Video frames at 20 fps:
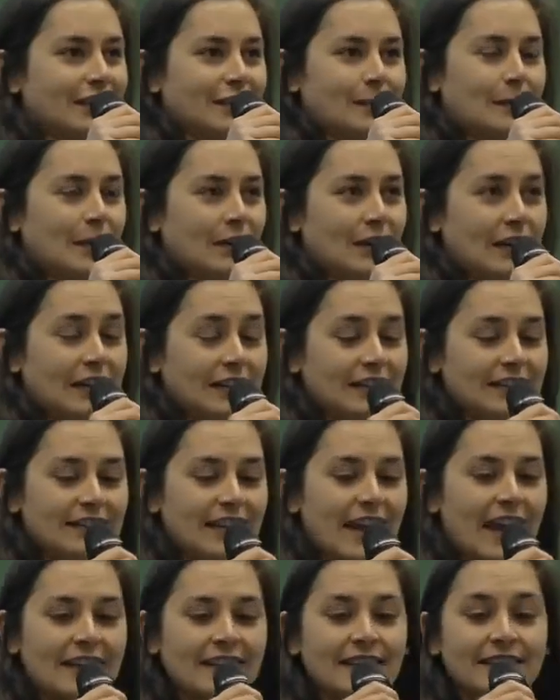experienced.
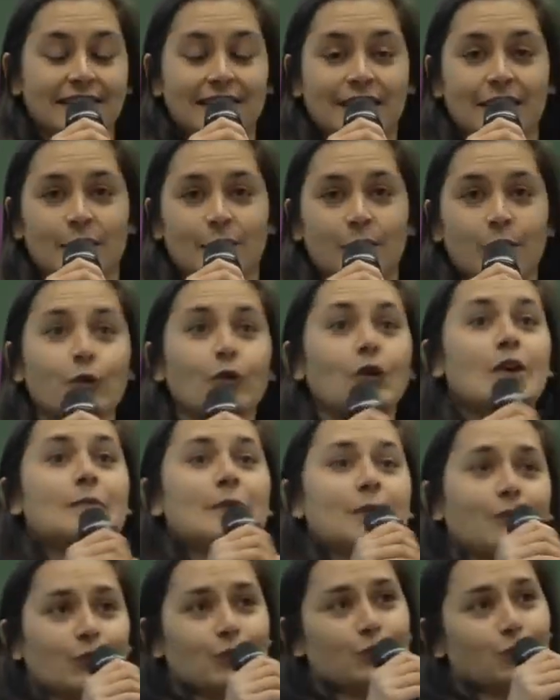And it's a
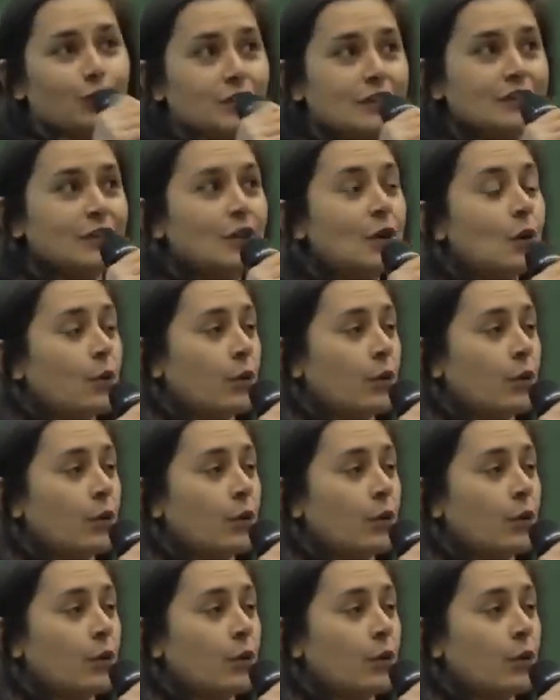programming retreat